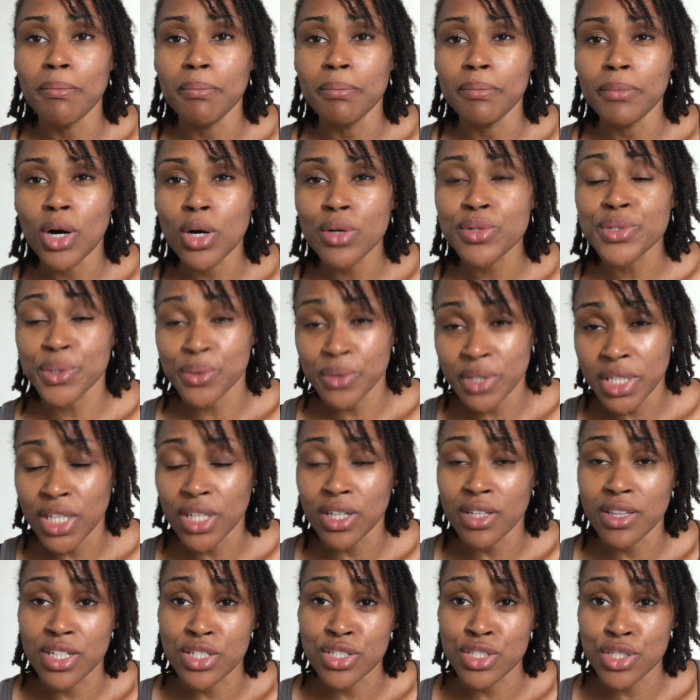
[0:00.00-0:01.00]
Also here,
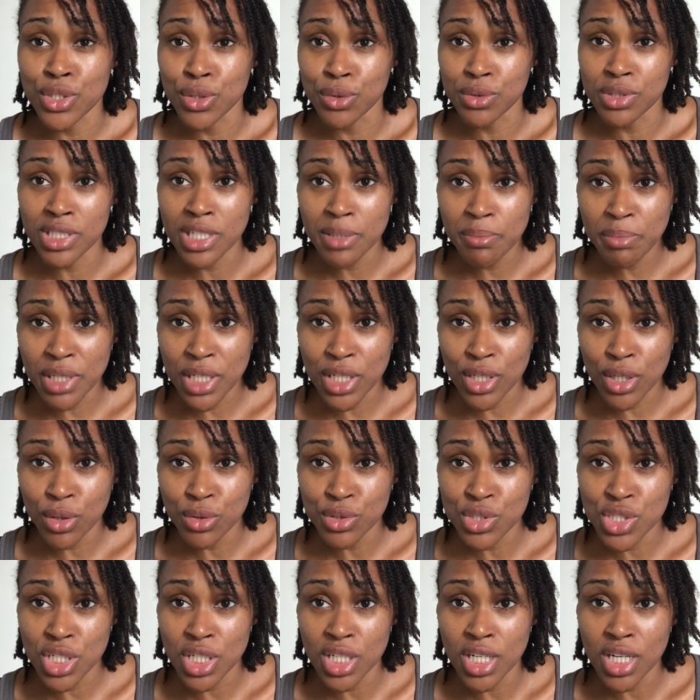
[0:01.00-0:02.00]
there's no tipping
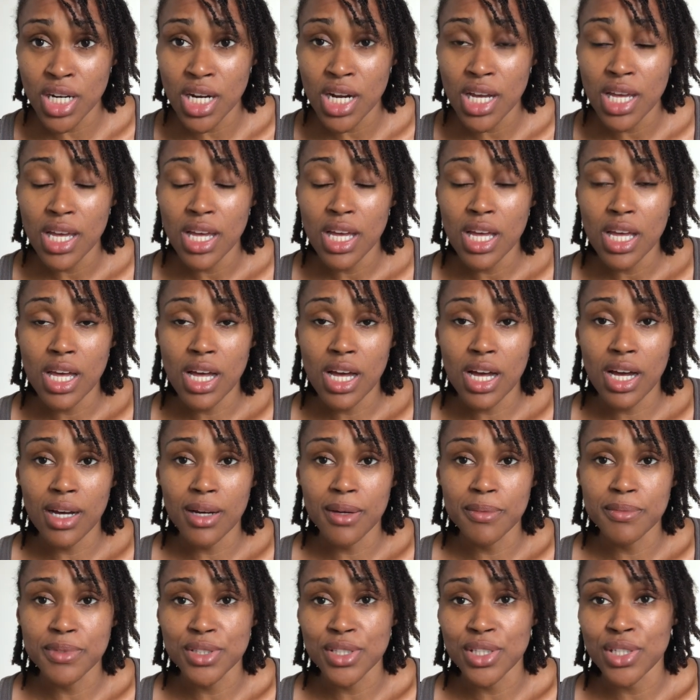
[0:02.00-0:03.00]
culture,
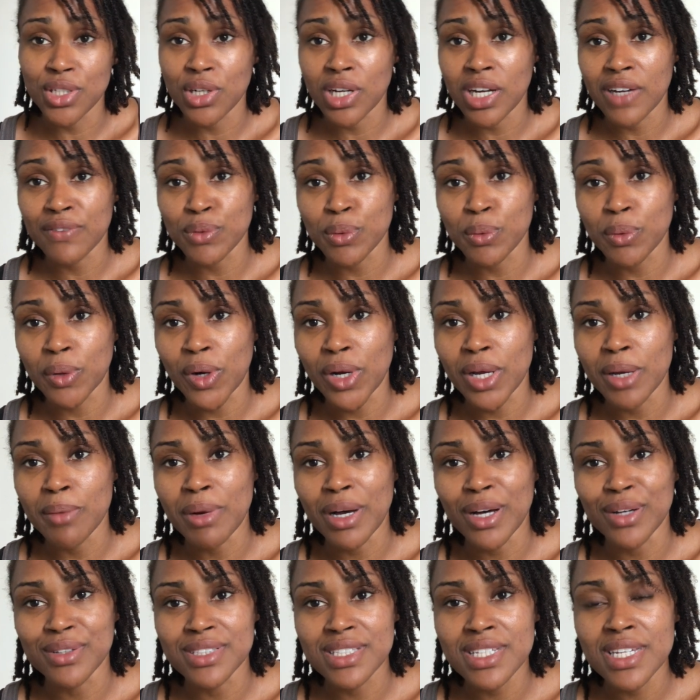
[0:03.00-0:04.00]
so you don't have to worry
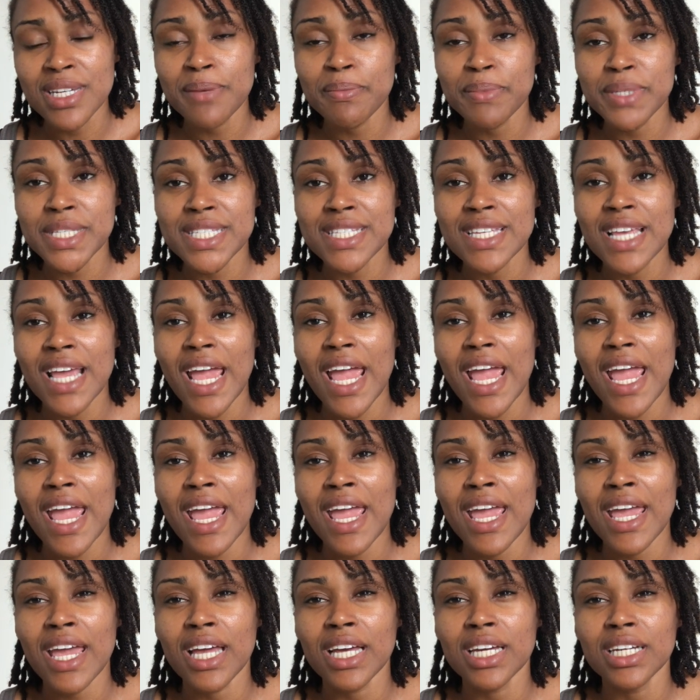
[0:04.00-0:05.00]
about tips.
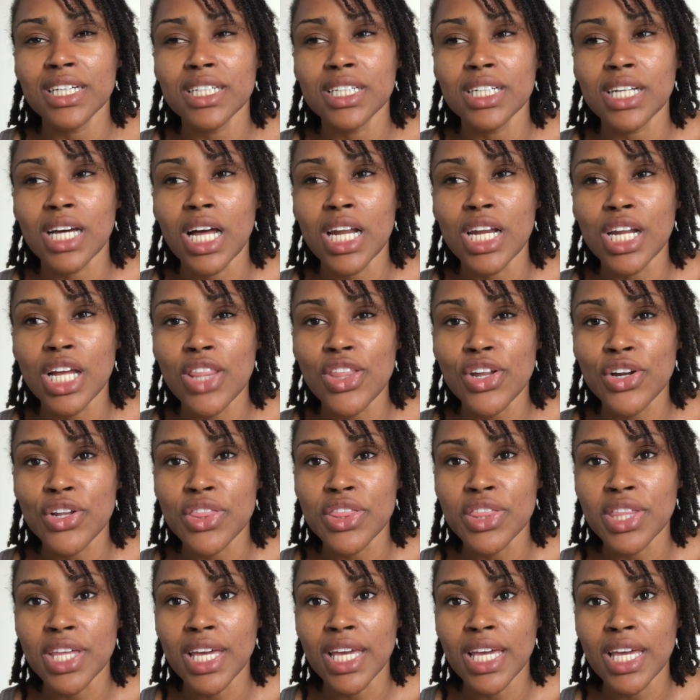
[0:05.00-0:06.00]
And another
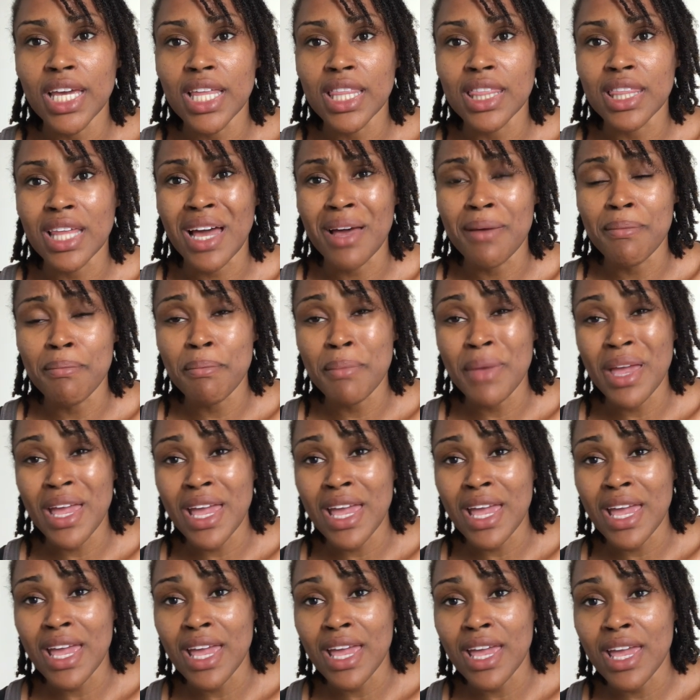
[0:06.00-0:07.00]
thing that
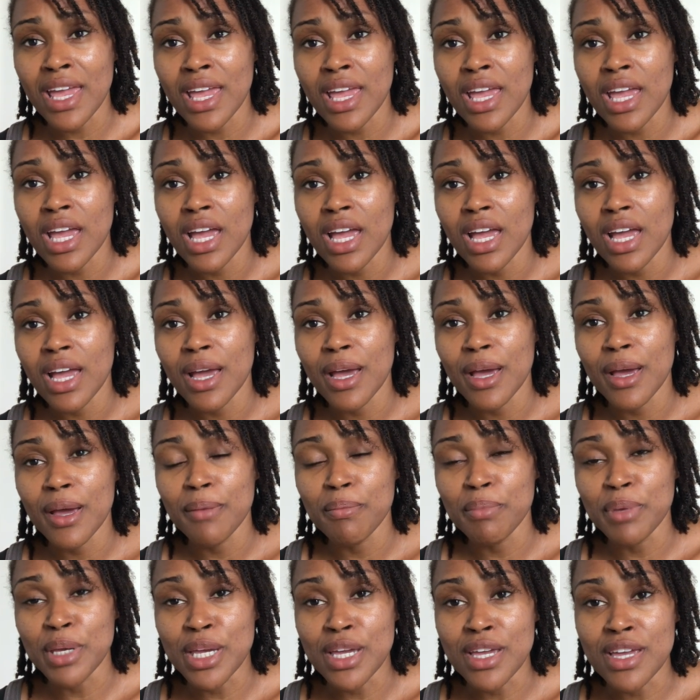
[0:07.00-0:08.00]
may
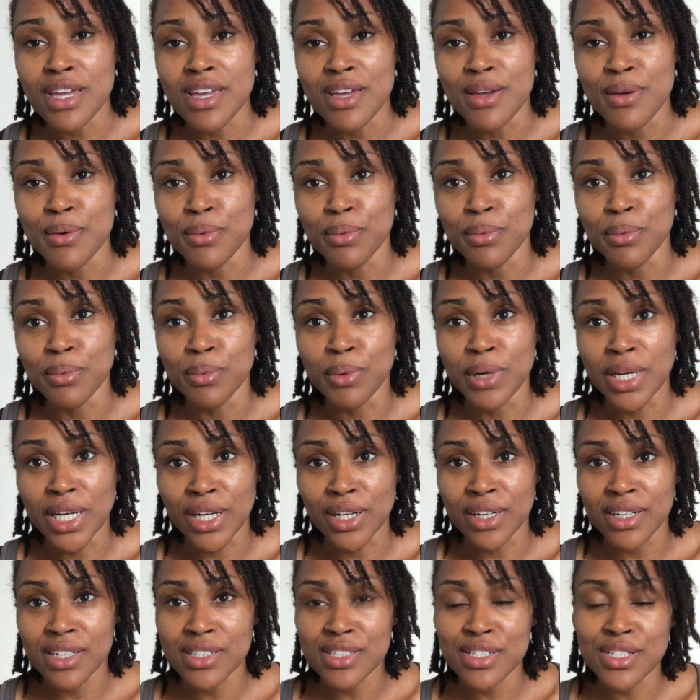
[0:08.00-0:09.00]
be
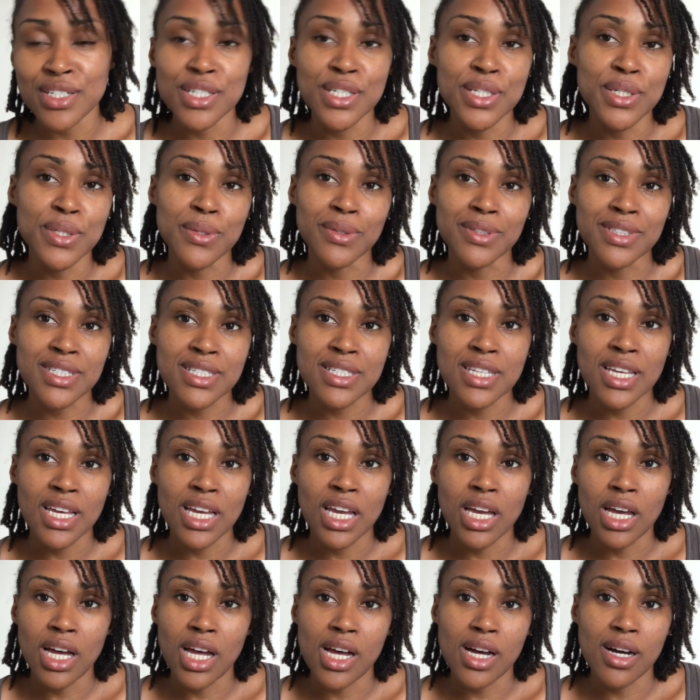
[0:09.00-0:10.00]
weird to you is
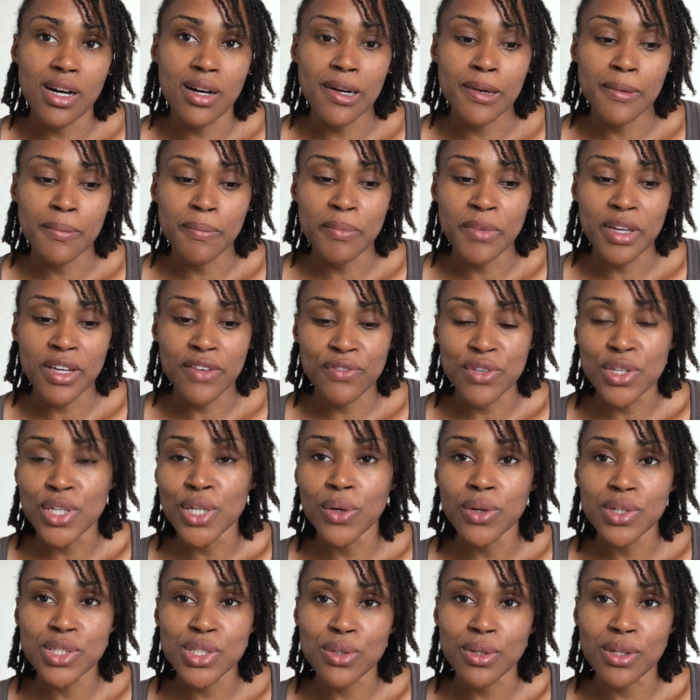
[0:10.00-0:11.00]
if you go
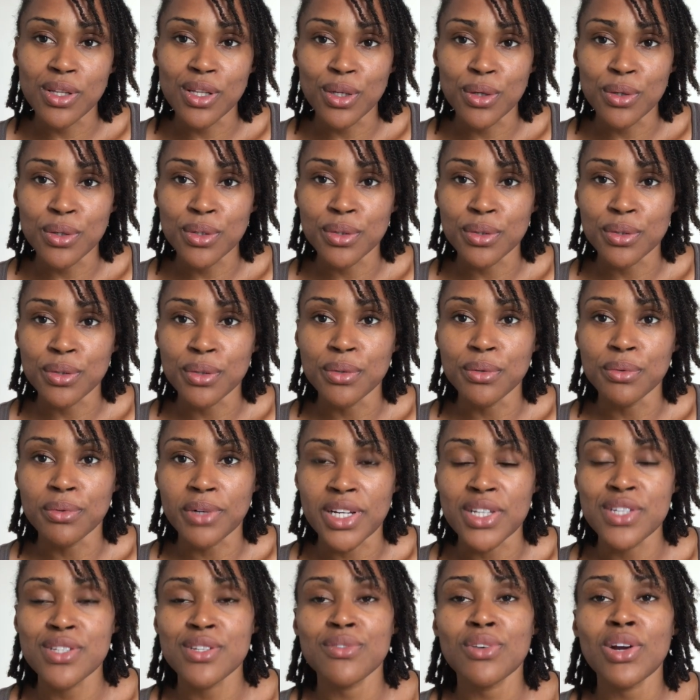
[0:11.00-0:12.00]
into a local
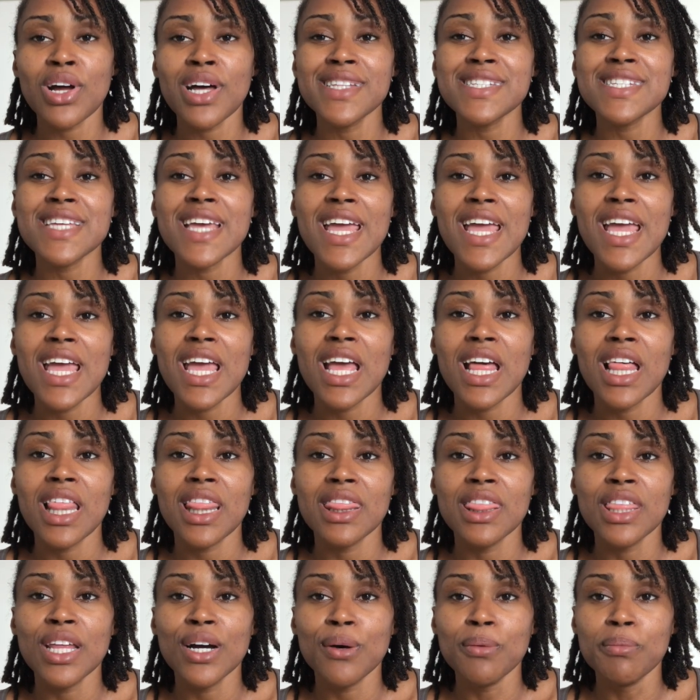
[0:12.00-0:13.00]
restaurant,
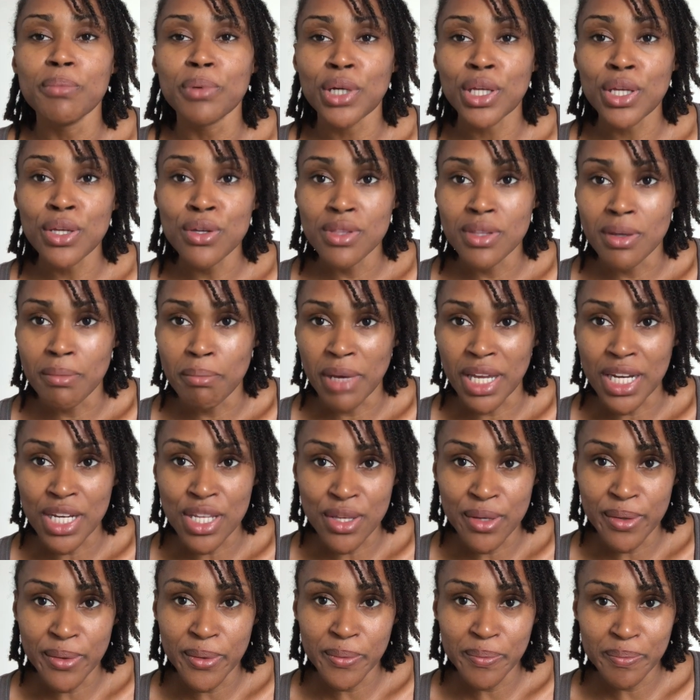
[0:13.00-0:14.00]
they'll bring you the
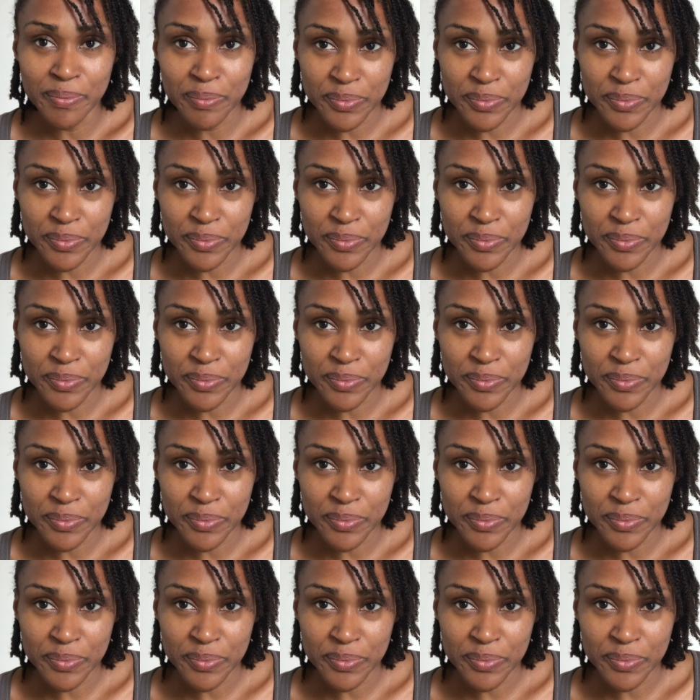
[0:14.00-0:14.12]
menu